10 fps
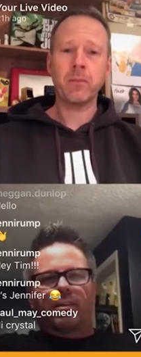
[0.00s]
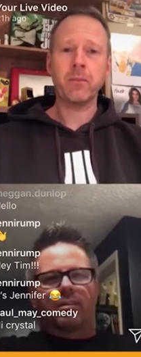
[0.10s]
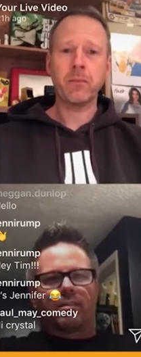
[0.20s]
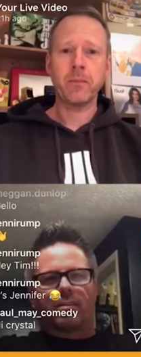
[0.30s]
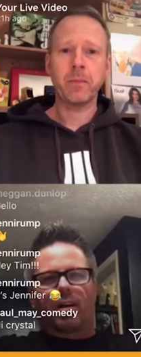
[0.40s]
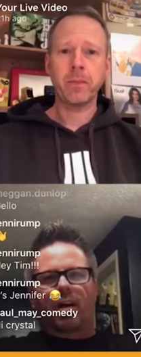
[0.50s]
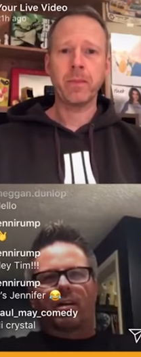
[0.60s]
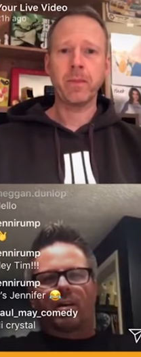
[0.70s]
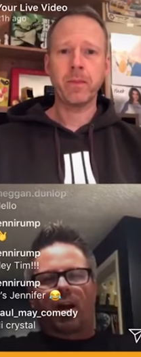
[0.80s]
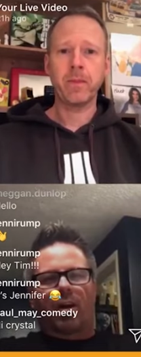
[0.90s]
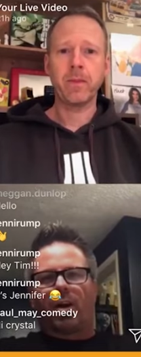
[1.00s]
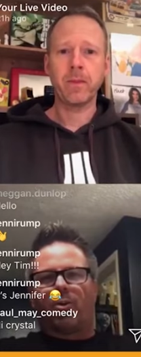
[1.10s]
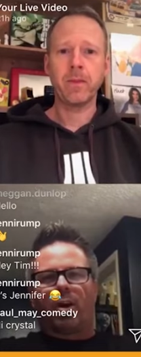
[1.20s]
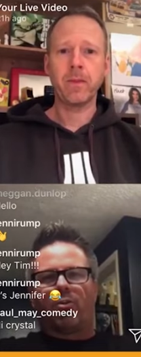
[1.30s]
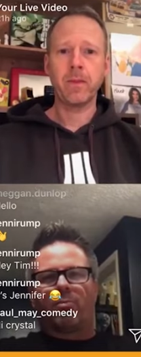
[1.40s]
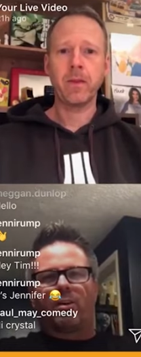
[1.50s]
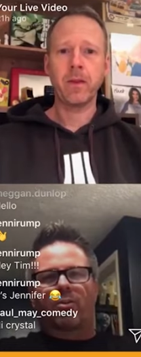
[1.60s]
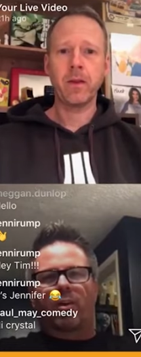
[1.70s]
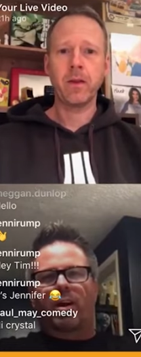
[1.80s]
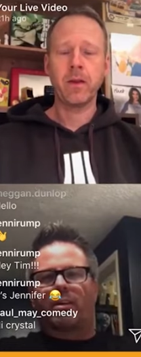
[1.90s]
Speaker 1: yeah. Uh, he he would be a
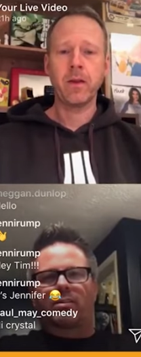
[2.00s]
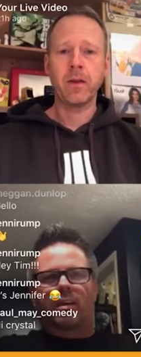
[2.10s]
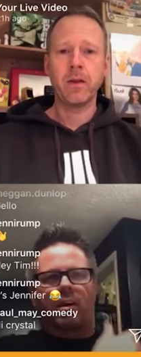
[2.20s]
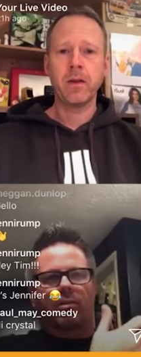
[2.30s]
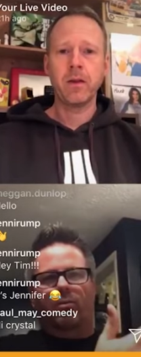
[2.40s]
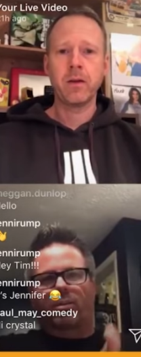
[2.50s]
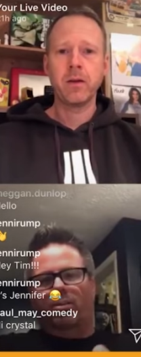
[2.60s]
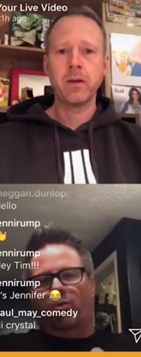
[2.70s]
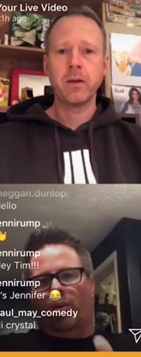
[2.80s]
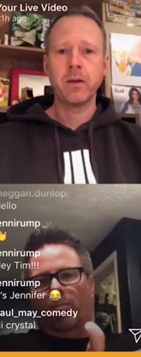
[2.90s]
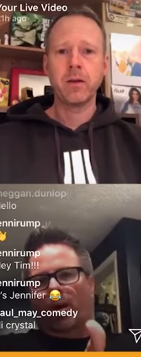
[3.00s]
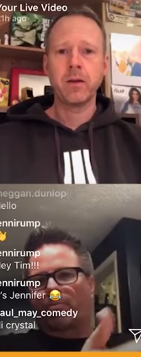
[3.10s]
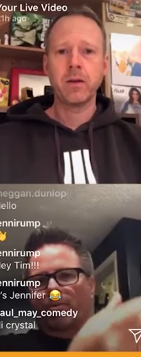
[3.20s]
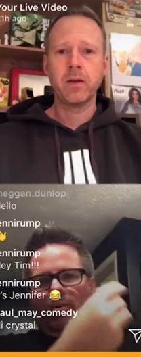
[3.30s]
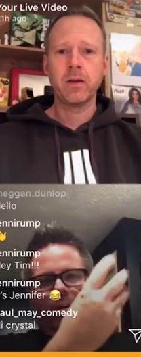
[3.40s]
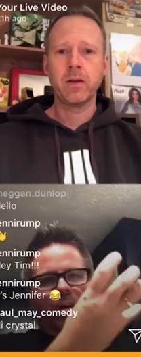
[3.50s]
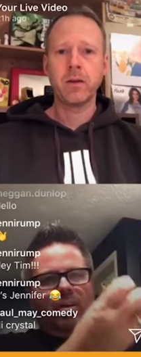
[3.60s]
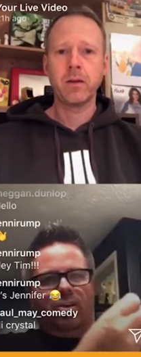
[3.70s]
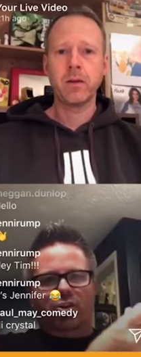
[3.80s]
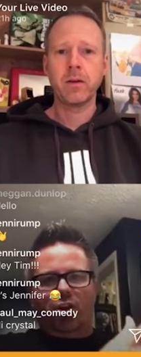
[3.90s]
great uh, with the toilet paper, the
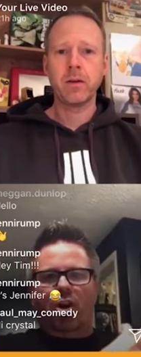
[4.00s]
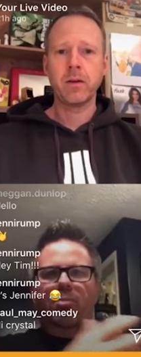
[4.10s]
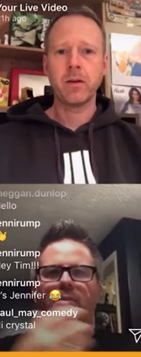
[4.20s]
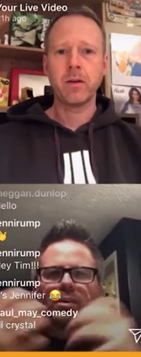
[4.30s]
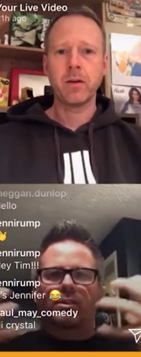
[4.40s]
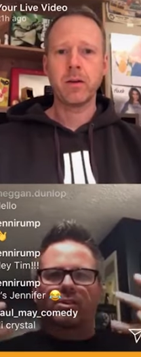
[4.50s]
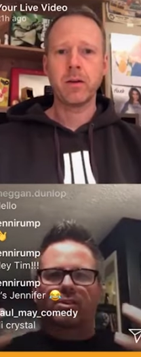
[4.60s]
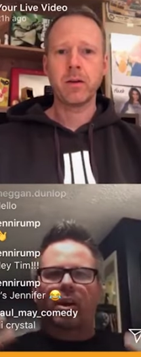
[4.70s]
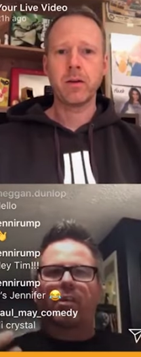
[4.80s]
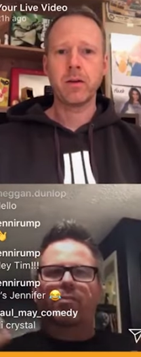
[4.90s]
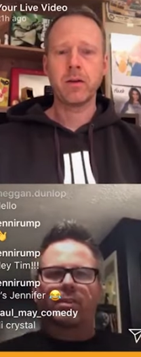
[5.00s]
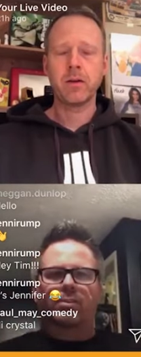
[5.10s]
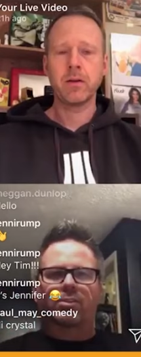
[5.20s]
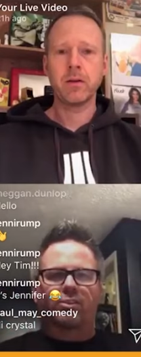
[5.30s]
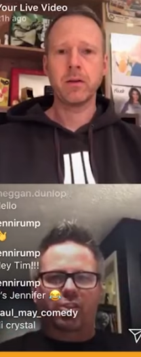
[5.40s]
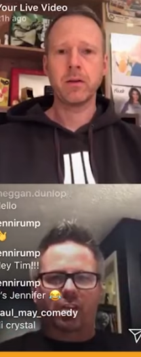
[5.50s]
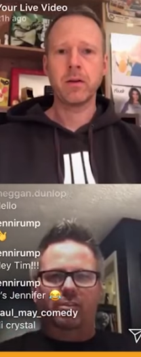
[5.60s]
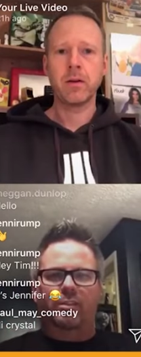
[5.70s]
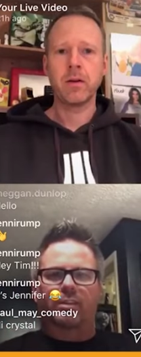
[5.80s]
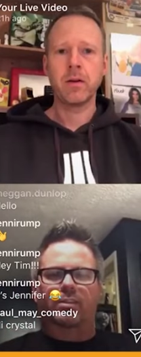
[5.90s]
charmin, the softness, the
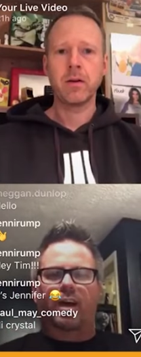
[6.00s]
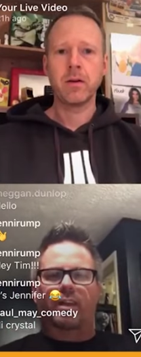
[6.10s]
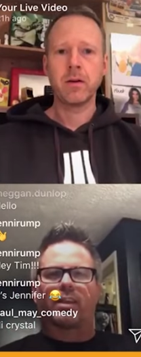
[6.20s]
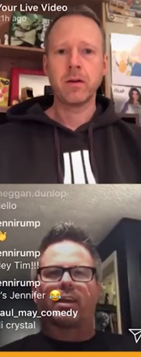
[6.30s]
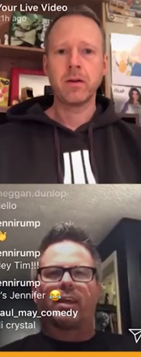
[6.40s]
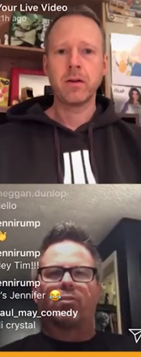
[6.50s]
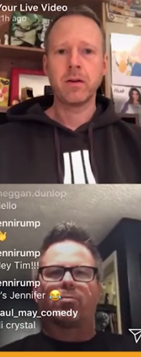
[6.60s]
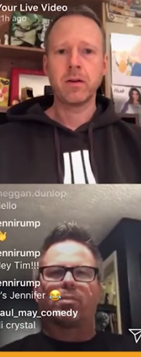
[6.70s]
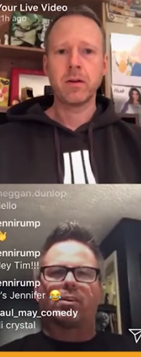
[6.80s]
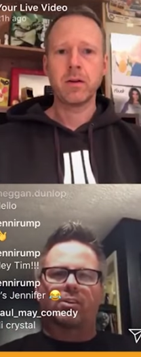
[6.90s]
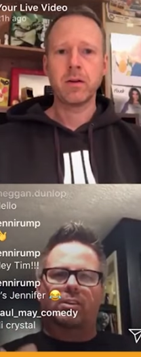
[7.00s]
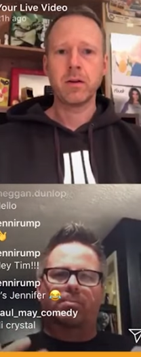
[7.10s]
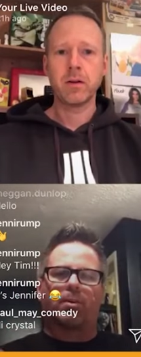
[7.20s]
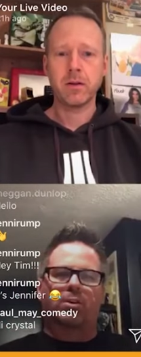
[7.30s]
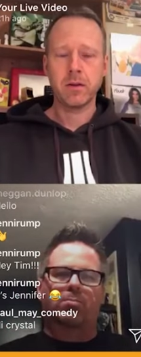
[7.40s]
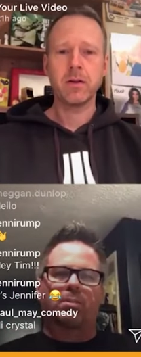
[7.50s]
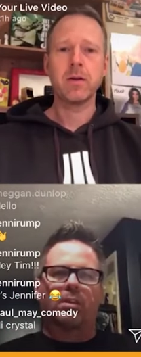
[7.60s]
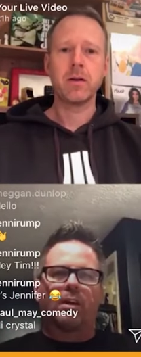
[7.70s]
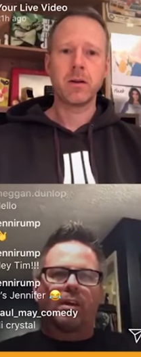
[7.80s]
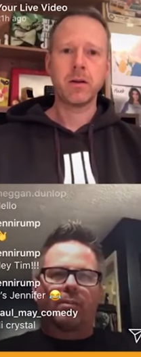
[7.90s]
gentleness. I think he would be a good spokesman
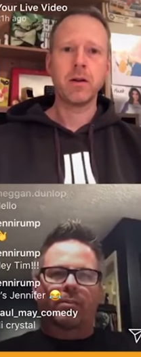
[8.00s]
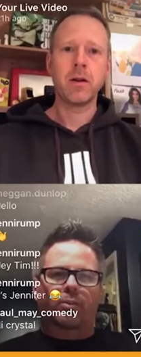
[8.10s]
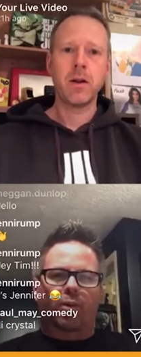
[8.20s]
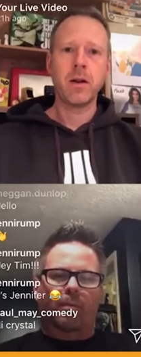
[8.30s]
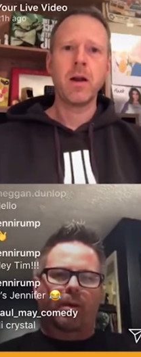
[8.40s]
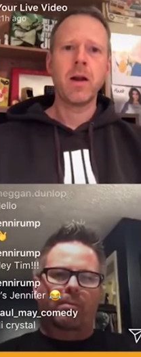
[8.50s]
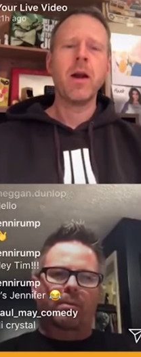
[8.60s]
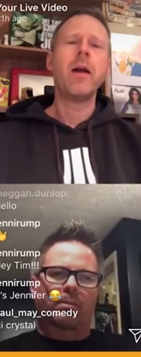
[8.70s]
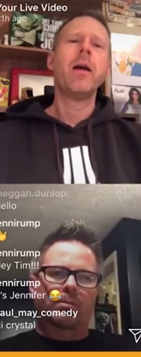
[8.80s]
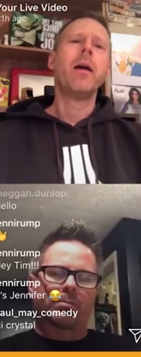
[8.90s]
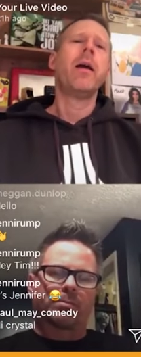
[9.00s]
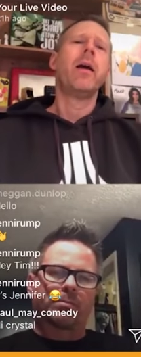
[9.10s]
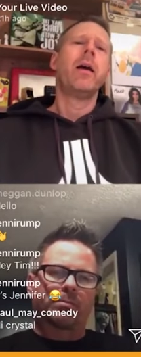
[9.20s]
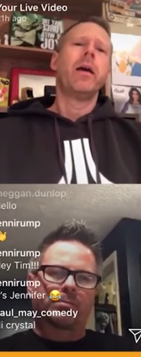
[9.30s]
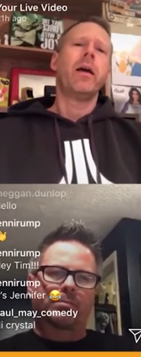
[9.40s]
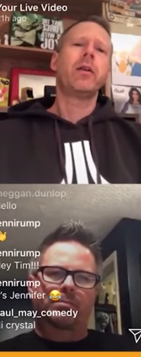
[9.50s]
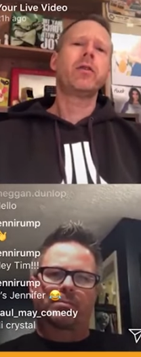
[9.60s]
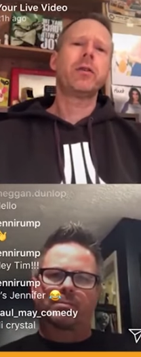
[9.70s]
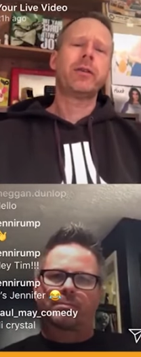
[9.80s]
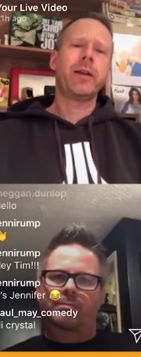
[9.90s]
for toilet paper.
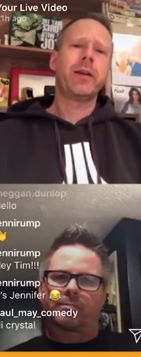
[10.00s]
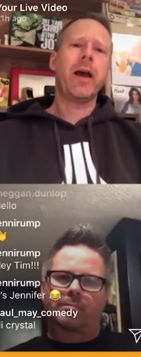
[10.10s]
Speaker 2: Interesting. That